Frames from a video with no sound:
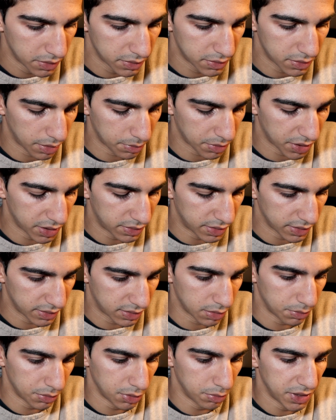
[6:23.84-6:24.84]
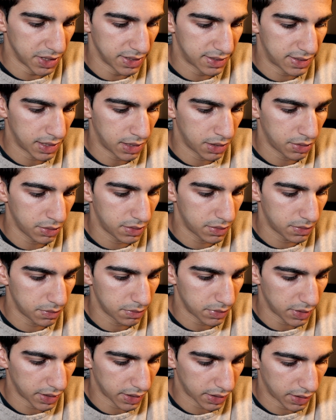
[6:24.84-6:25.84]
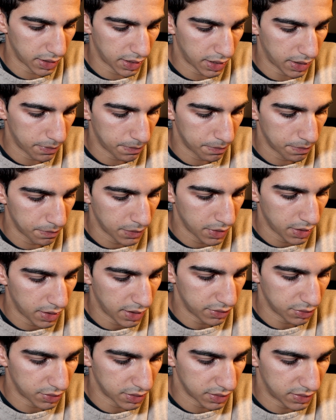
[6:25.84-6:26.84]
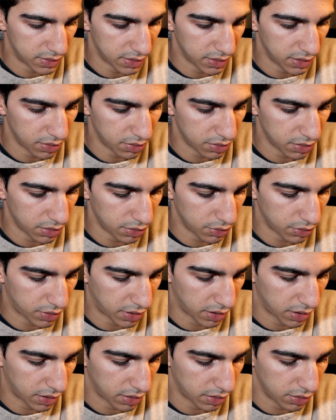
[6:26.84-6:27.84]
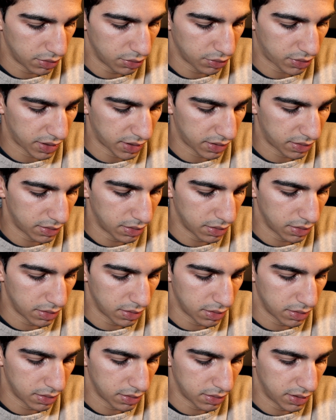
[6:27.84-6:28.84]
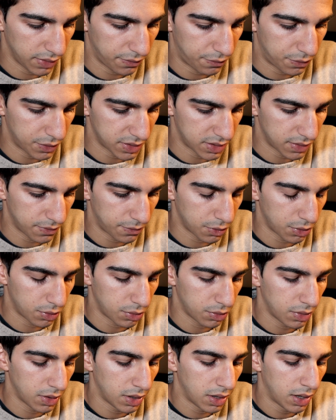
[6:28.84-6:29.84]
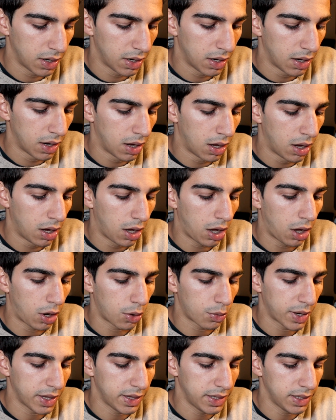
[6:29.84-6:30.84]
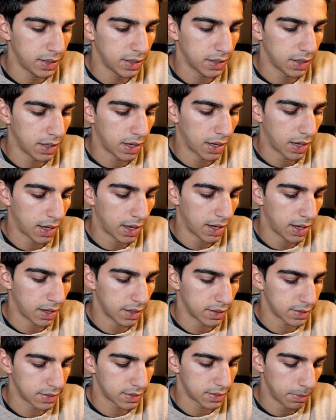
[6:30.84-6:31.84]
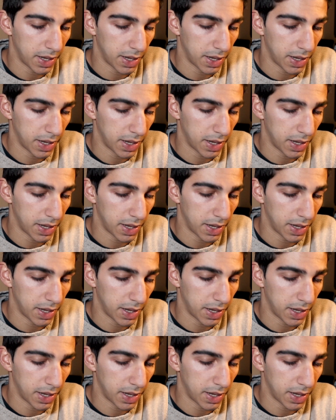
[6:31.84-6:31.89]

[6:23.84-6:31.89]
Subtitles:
So I'm gonna take some luminance out like that. As you can see, look at the difference the photo already has.